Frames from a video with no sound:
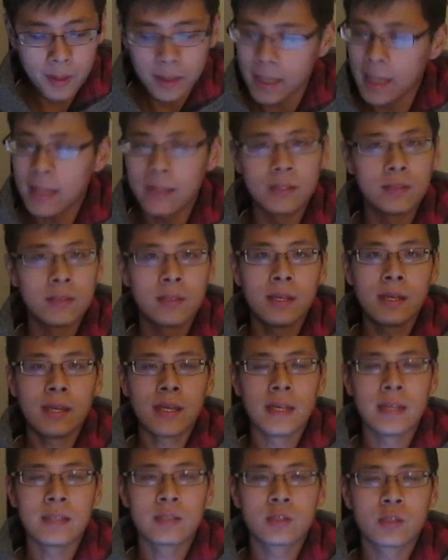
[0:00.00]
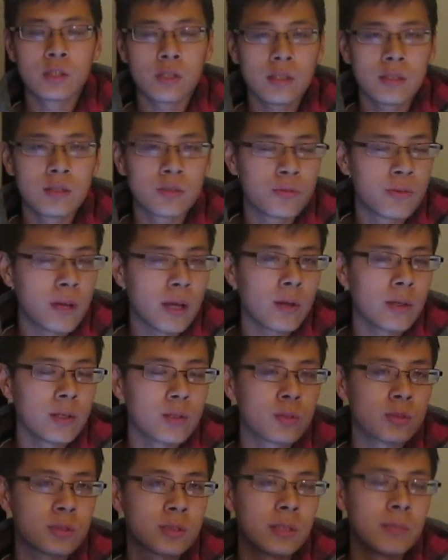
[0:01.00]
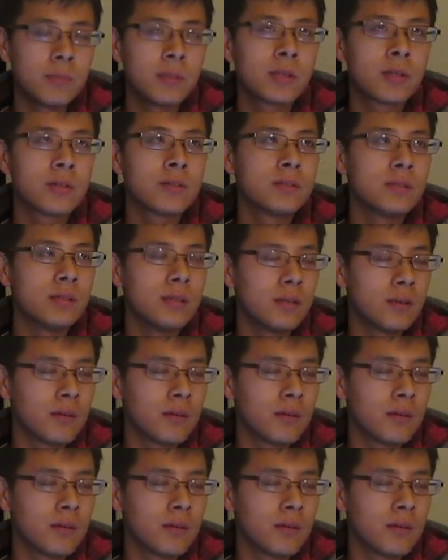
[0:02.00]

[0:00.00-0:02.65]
again, it's it's very interesting because